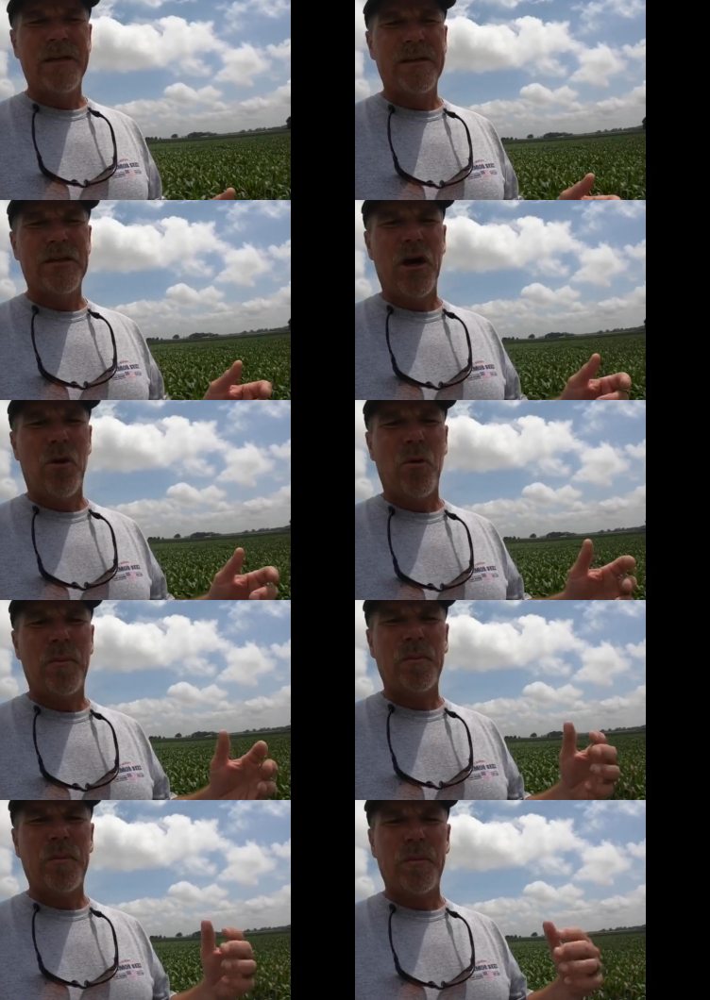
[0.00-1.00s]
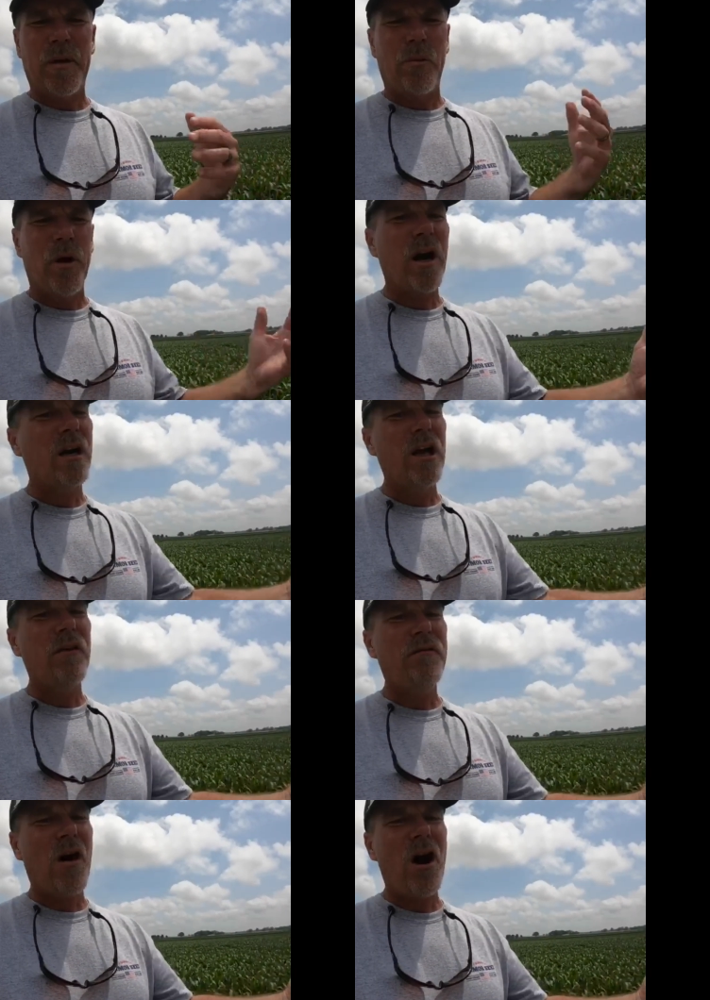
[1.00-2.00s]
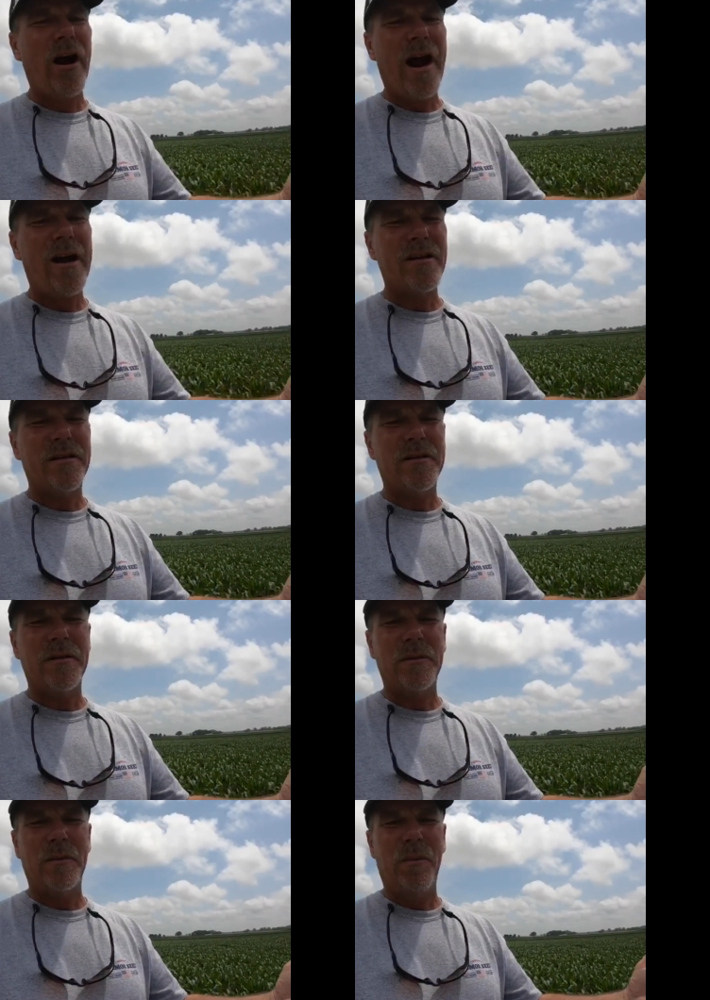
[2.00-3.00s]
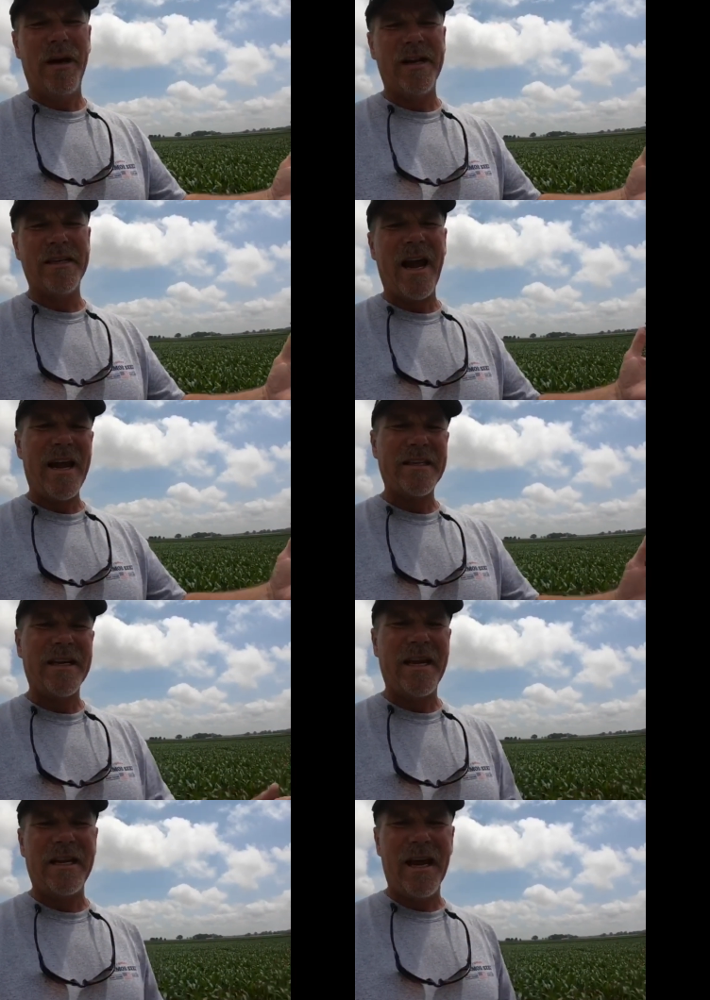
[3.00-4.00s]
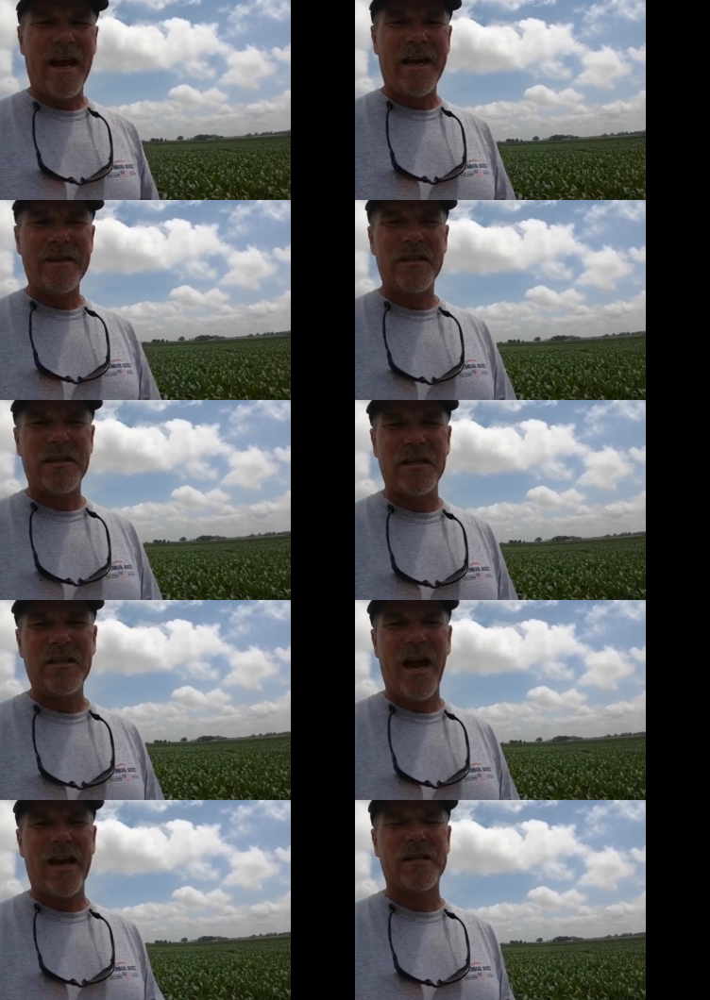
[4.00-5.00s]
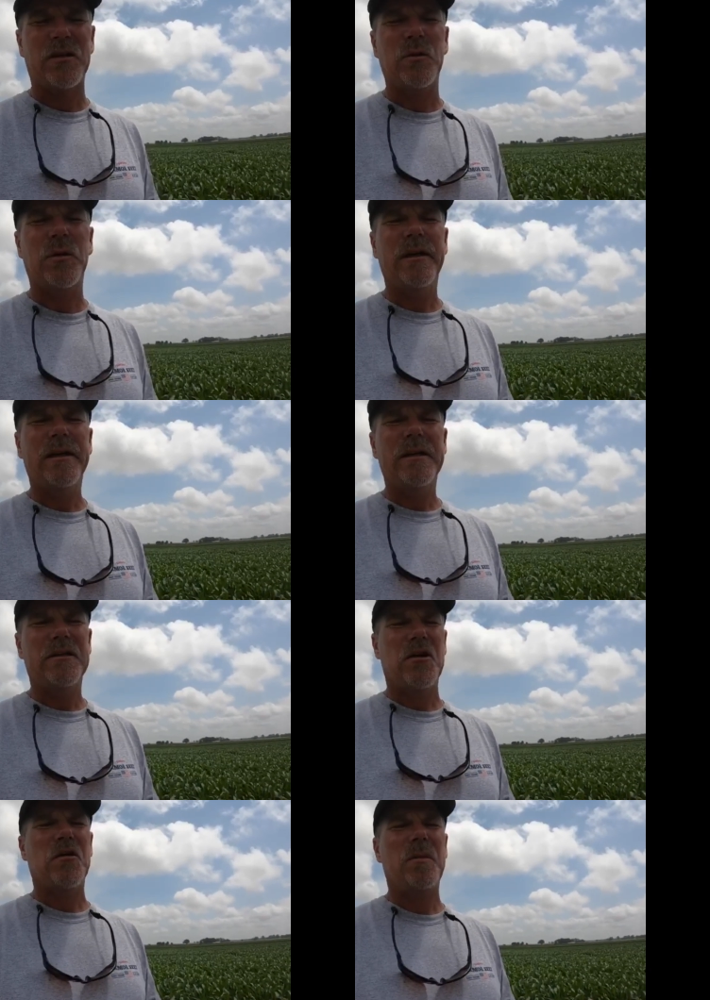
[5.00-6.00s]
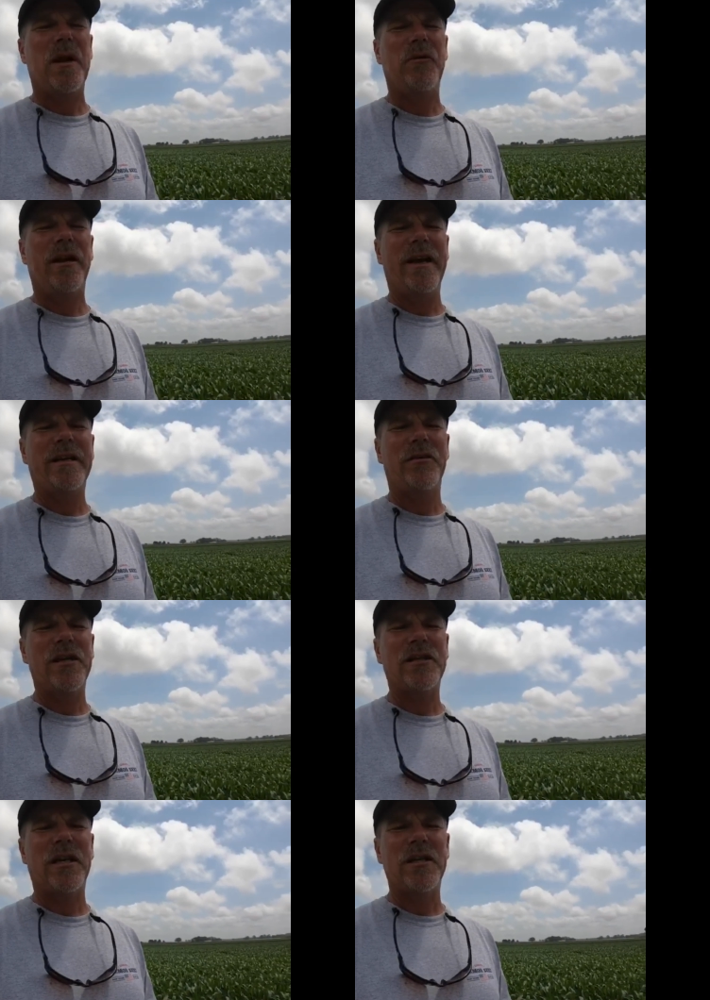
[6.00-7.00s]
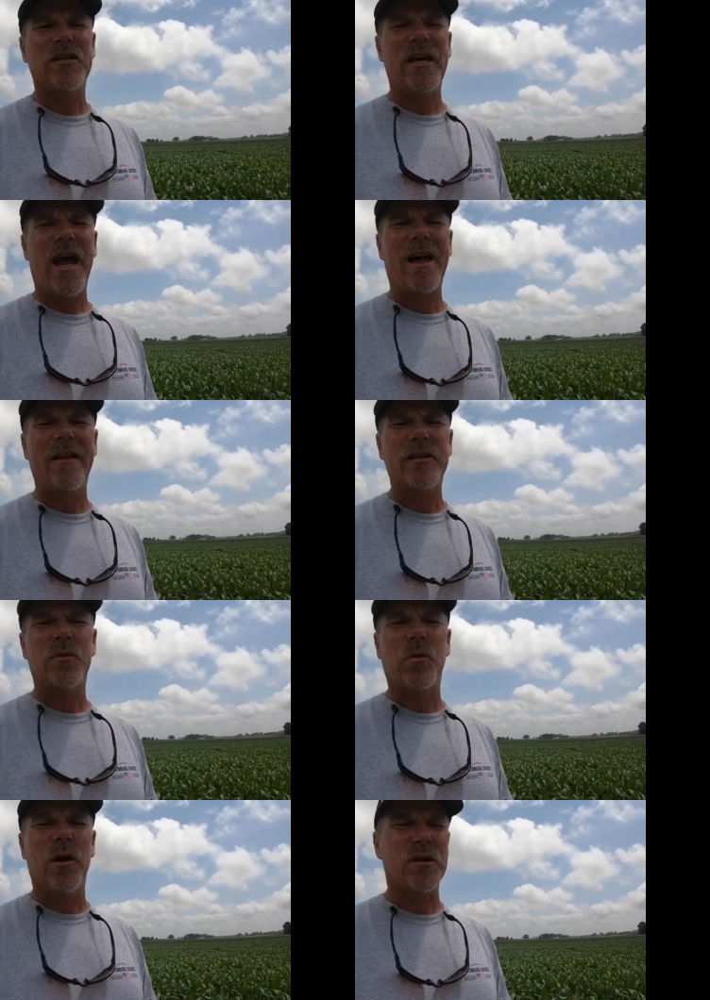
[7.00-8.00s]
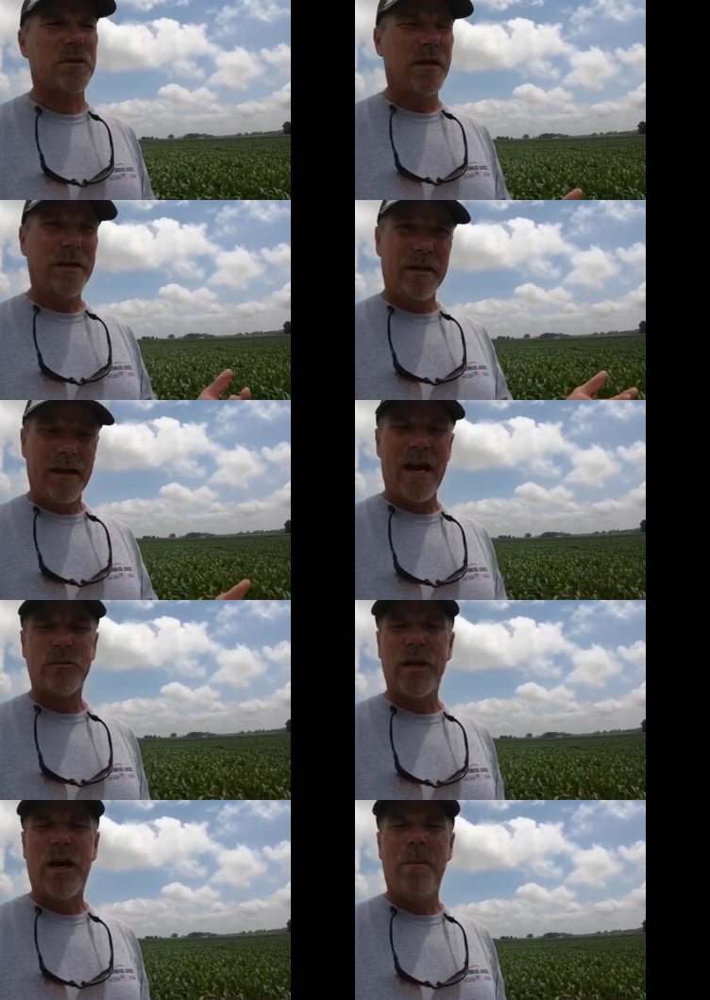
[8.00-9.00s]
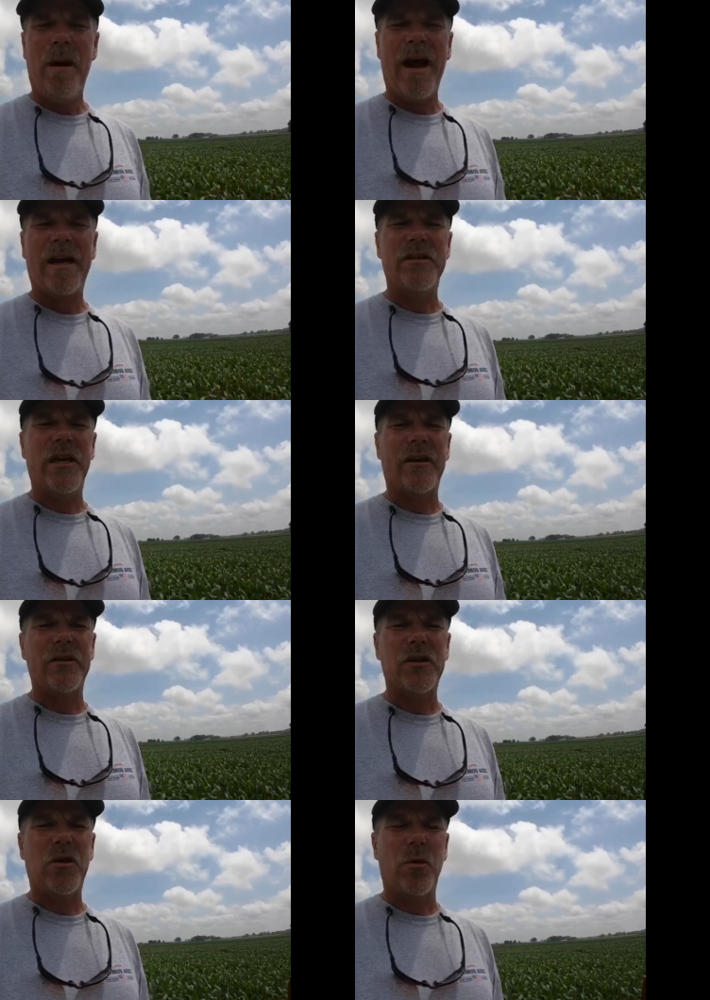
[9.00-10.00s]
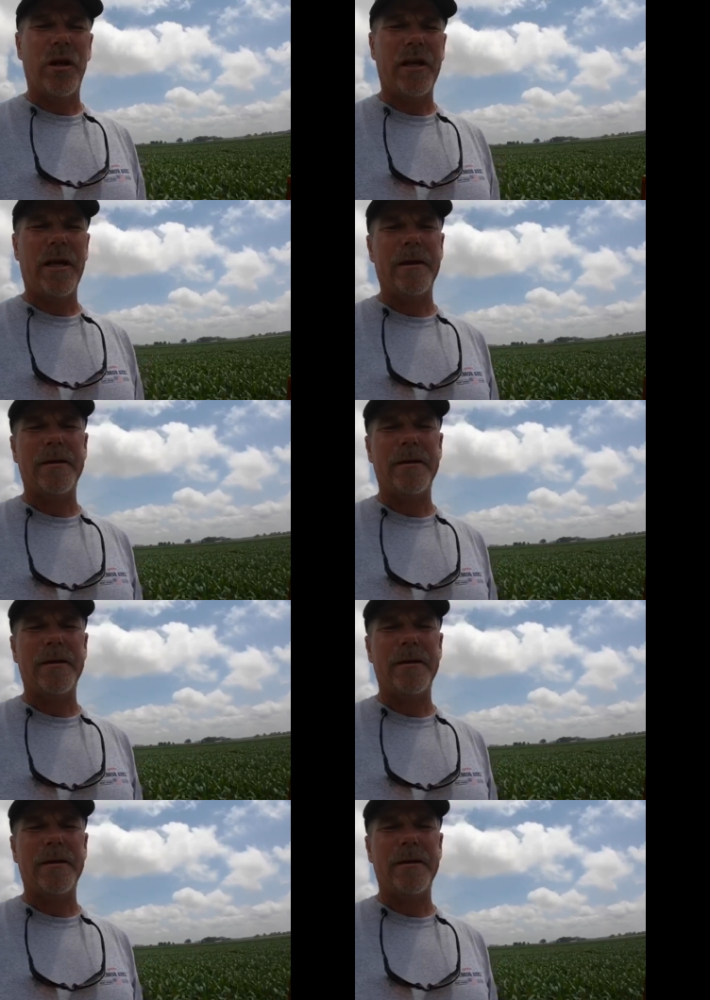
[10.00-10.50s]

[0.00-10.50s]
So we're a little far out, but it's 18 days to tassel. So it'd be really interesting to see how this works as we come back and check this corn again.